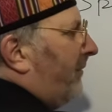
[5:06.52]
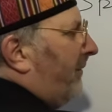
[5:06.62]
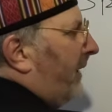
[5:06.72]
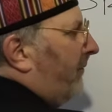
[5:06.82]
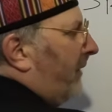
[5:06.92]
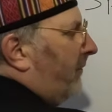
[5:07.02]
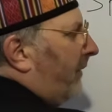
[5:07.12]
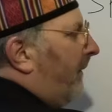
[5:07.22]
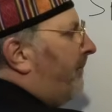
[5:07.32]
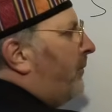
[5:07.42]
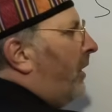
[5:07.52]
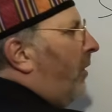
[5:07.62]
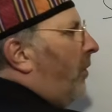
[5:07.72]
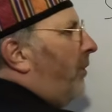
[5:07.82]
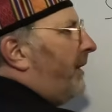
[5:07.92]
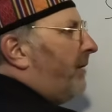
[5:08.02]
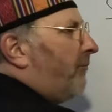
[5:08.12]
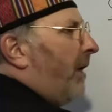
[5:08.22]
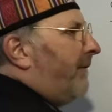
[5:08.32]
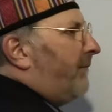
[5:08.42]
civilization, or the
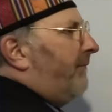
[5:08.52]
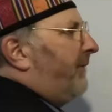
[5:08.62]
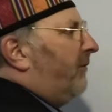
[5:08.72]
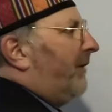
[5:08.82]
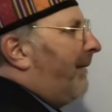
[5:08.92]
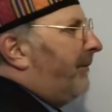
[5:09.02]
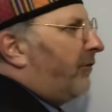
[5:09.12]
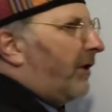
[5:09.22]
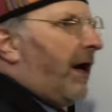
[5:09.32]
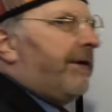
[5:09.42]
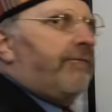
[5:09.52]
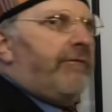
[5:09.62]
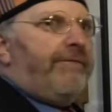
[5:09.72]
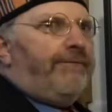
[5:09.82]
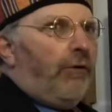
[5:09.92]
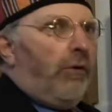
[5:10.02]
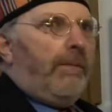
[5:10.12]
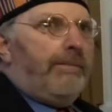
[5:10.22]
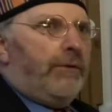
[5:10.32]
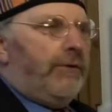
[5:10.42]
arrival of Islam, as a kind of reform